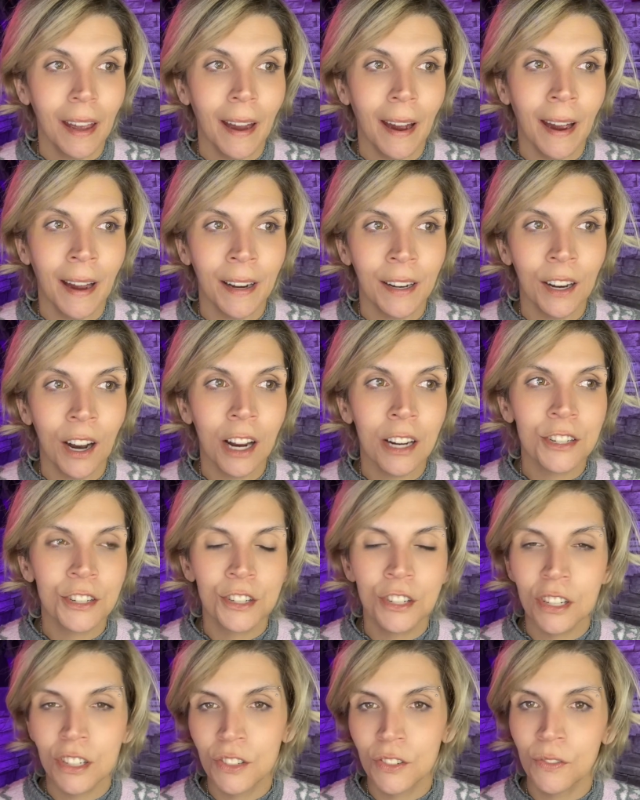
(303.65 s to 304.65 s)
And not
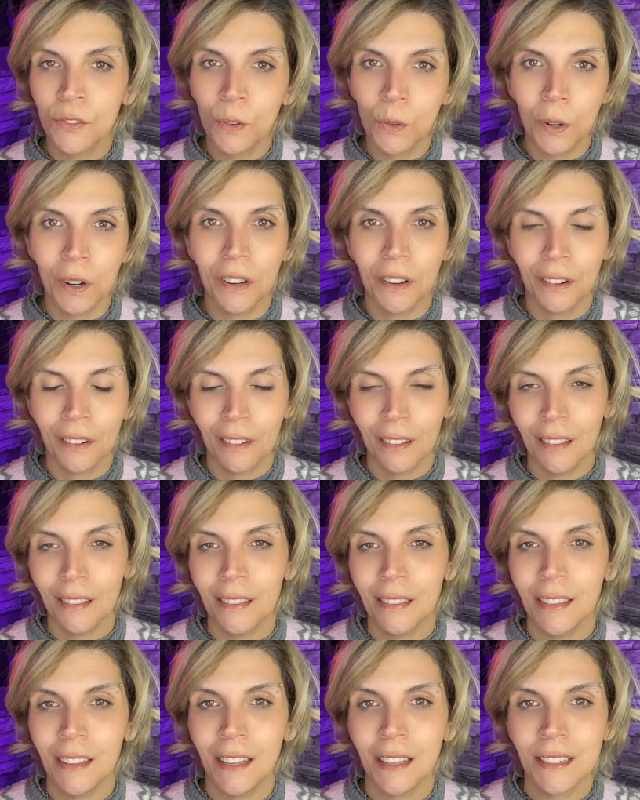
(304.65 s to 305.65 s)
just for
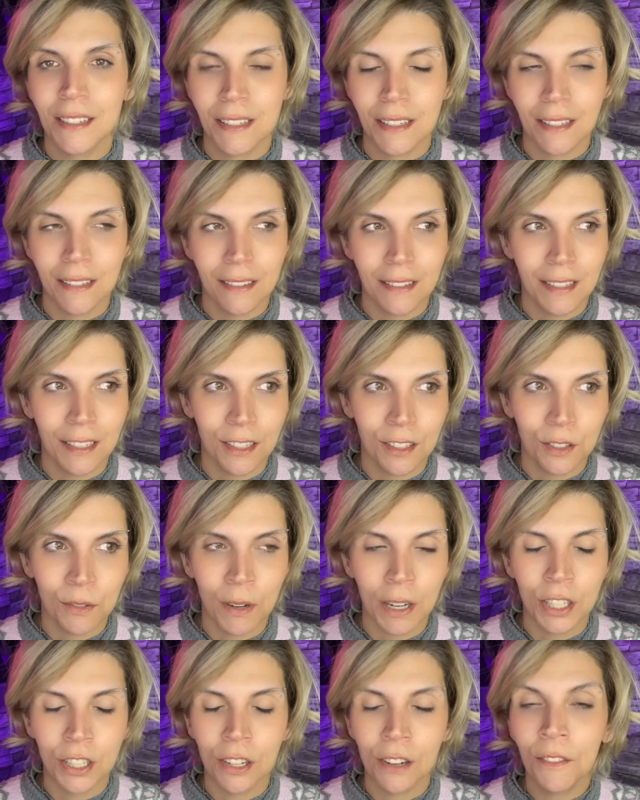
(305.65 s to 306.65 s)
this
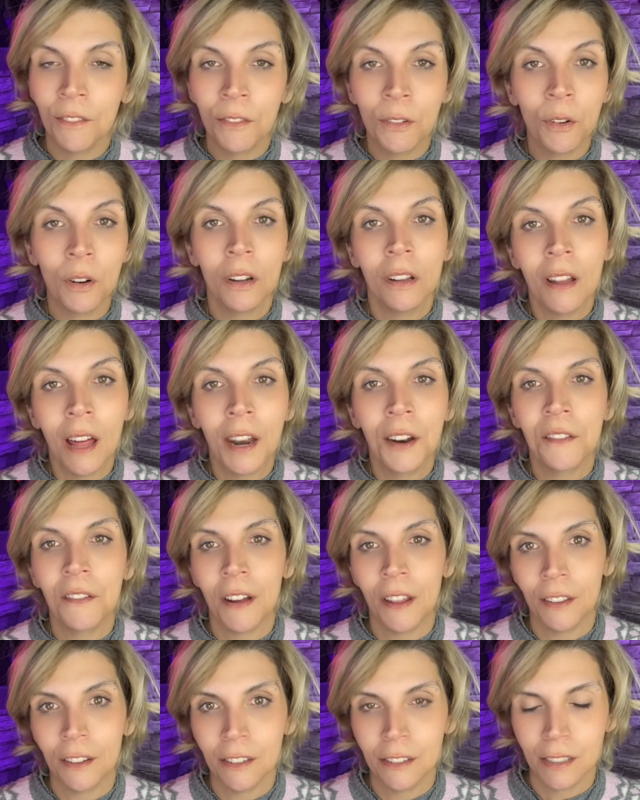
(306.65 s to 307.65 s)
situation, for a lot of
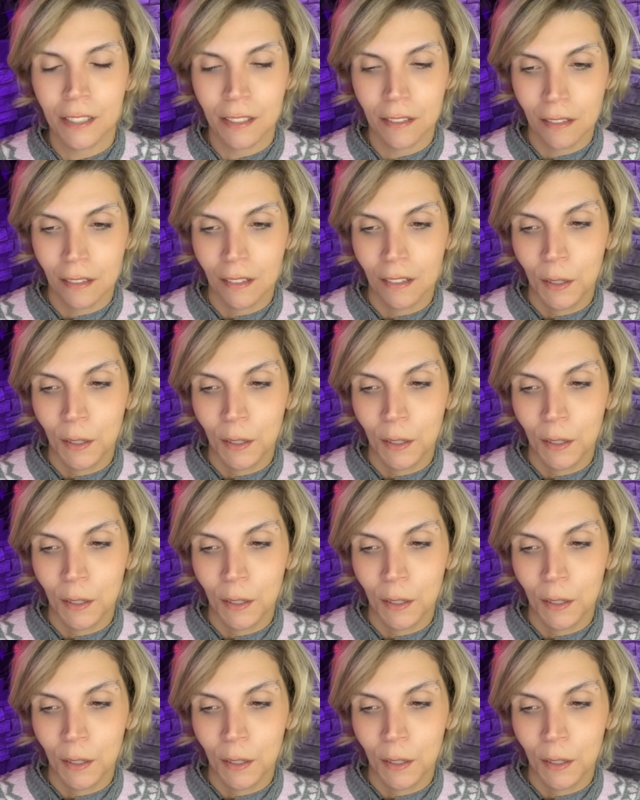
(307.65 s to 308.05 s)
others.